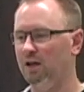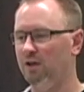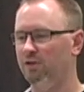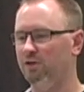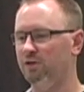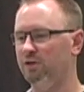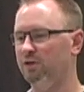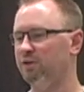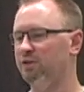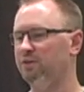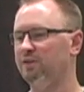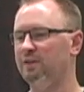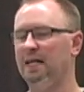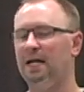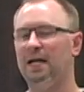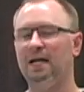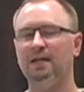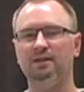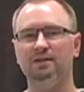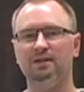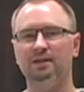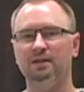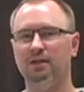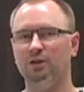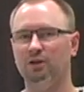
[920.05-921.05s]
their
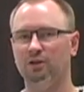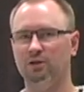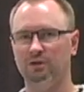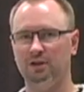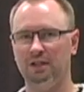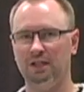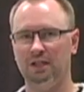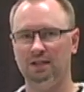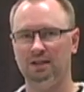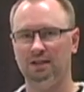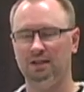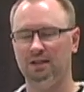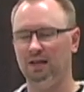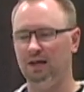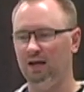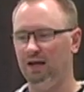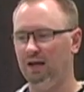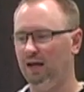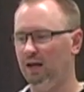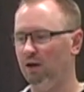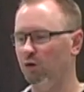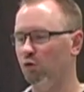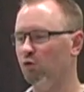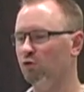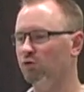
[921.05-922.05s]
SATs increase,
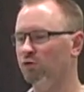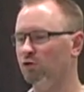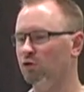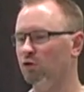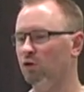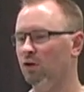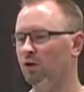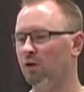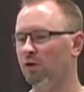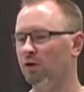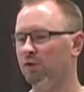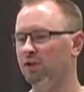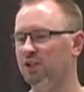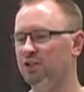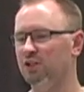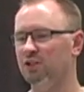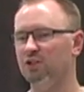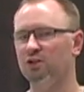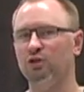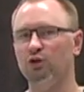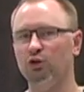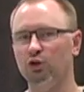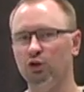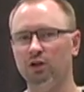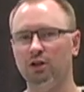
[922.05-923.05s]
and overall they
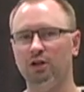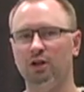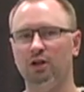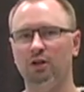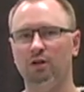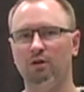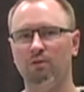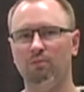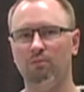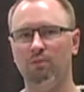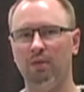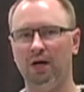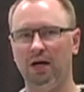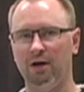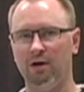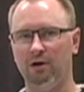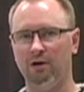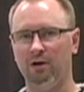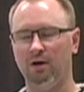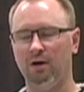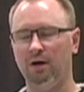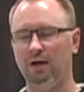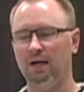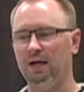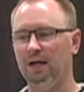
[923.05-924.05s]
just look
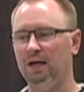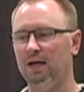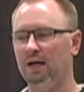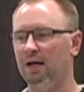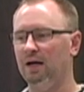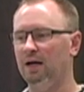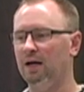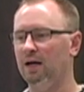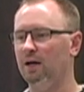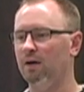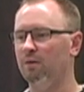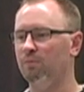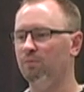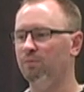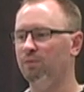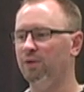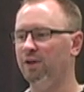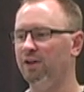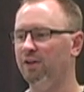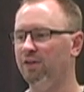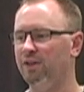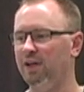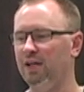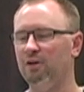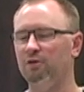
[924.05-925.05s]
better. But
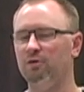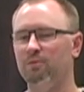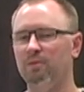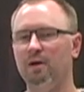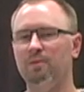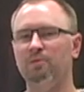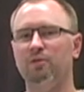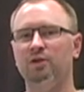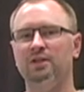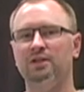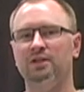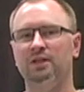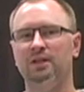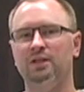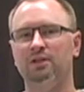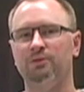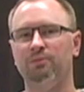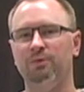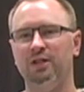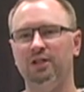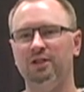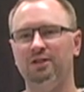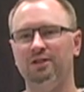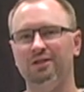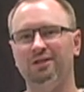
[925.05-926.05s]
the thing to remember is that this
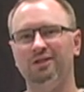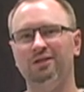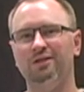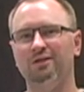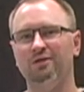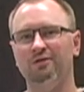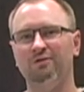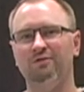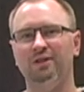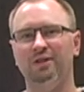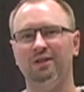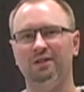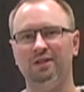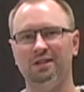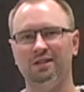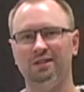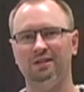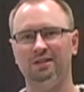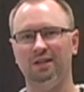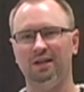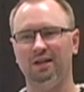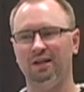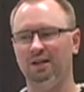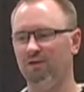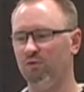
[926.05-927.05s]
patient is still very
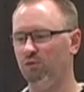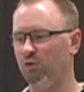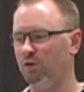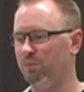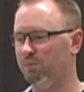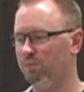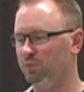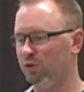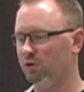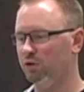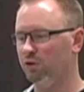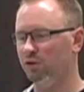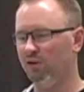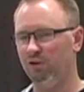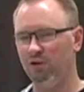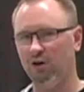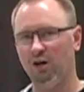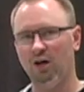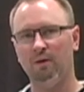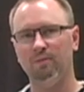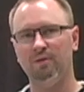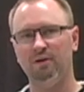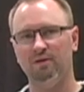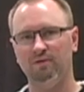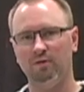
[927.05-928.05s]
sick. If we pulled the
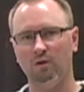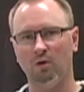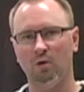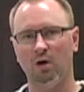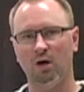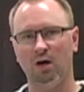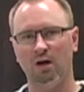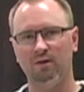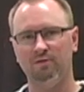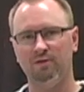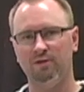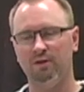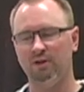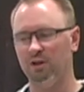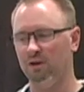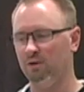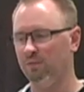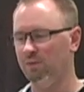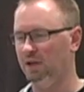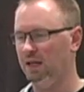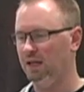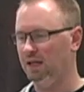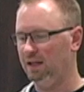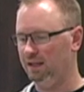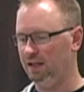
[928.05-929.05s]
Optiflow off of them,
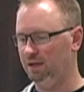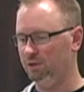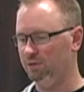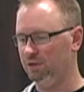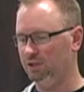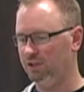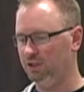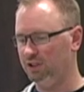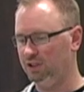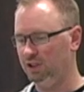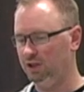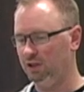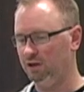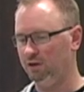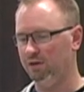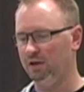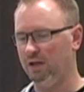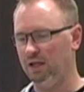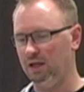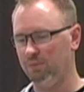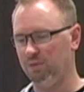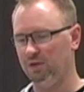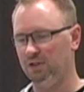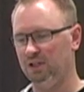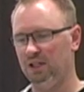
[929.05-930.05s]
they would
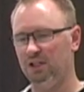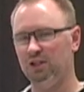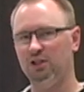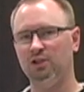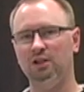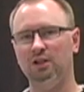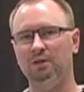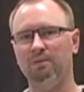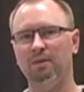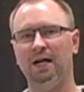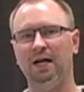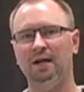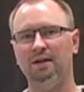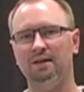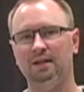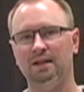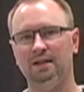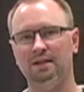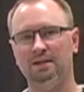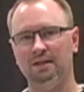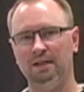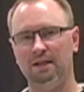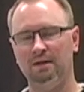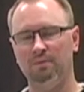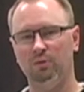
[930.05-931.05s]
deteriorate potentially back to that
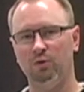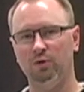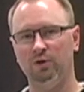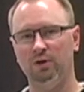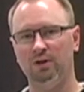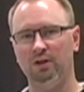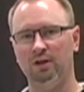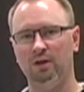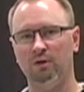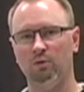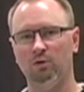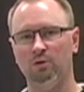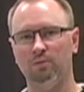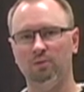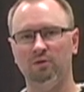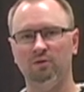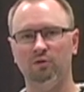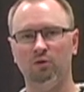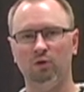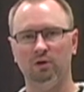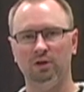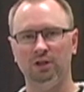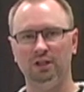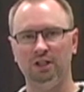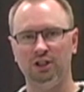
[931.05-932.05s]
same point they were
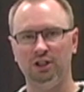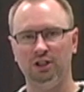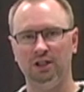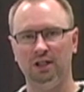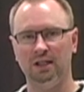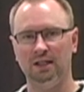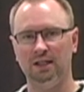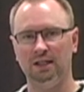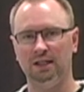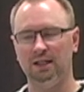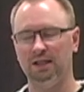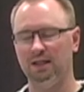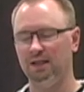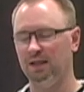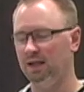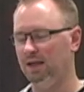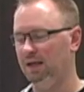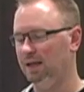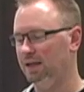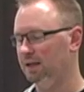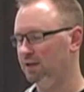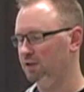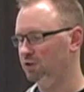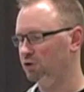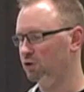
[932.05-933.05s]
before initiating it.
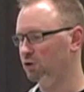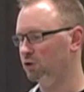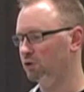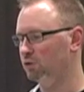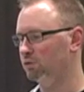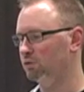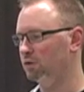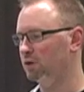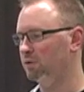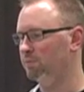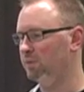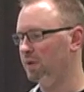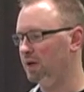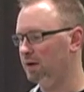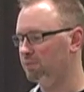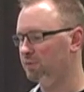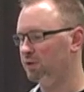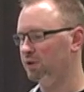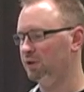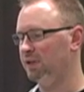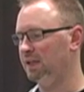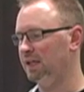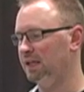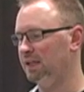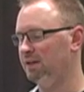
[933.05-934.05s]
So
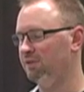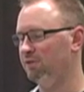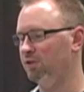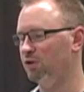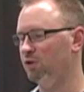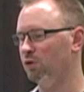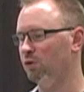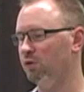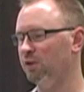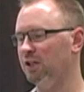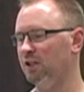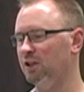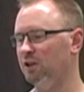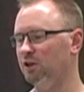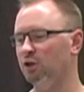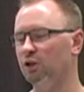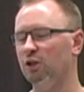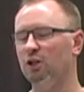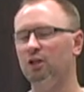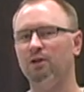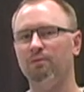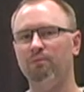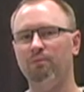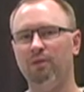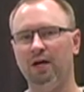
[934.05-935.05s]
remember that even though they
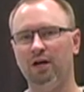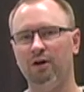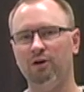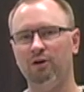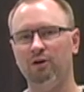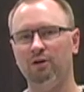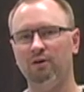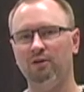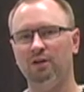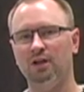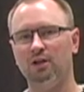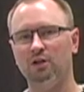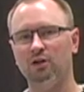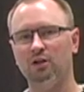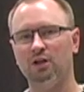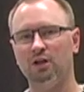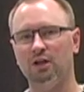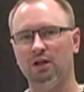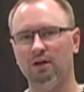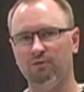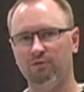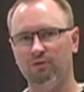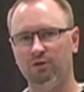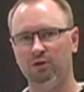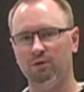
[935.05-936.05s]
look better, they look
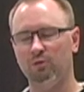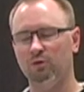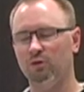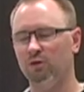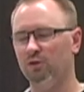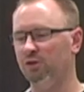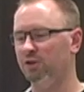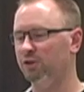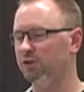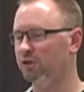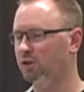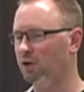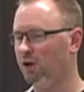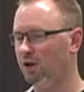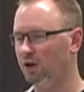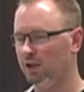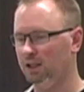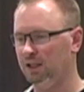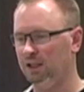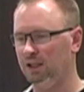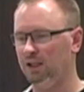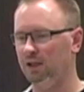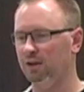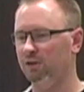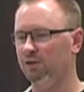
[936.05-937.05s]
comfortable, they're
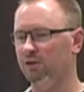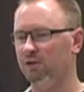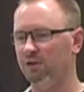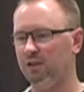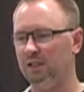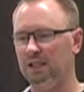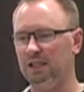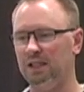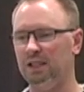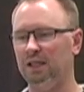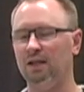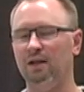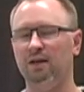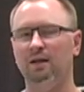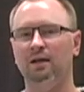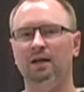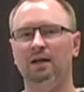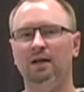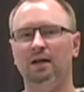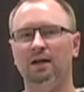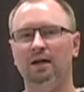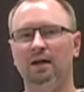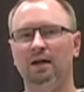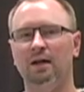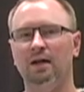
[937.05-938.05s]
talking, they're eating,
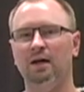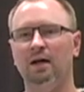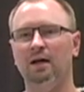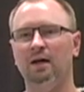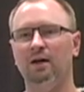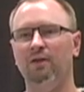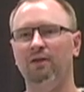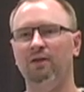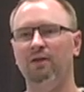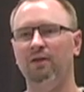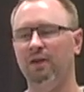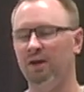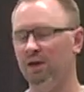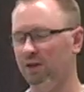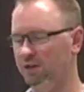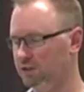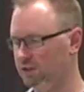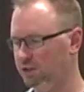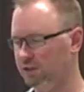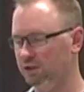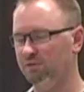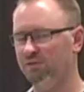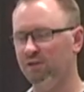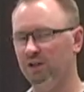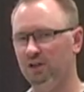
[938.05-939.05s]
they're
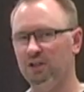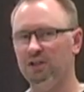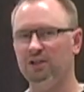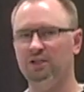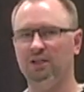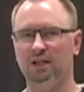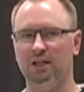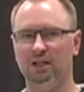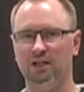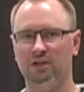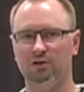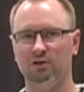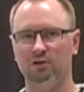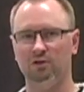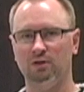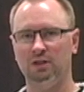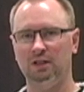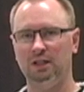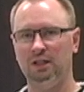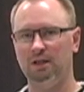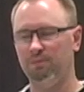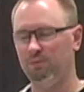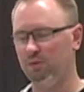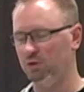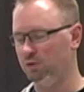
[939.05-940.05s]
still very sick. So
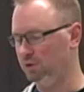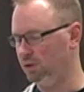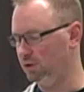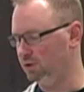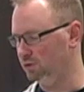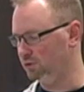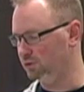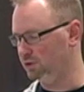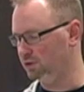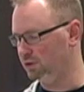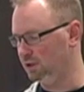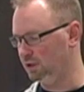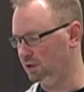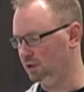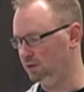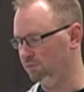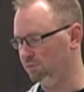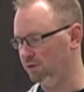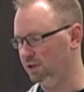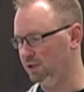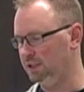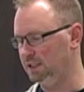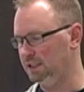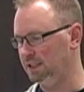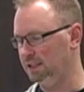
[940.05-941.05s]
keep doing those
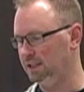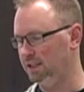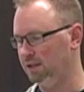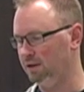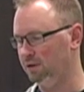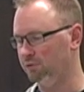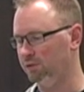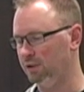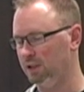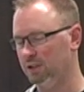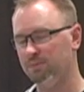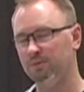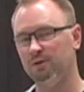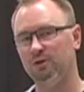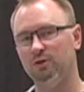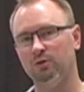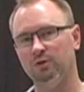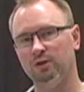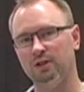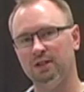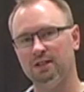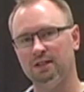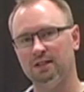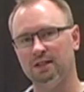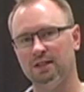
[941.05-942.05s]
very detailed
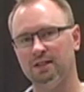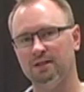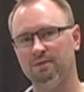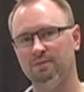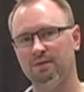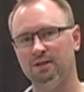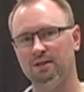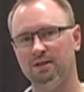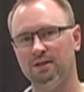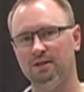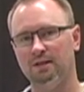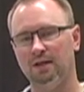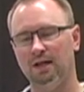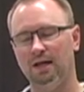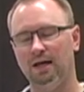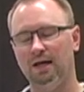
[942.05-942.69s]
respiratory assessments.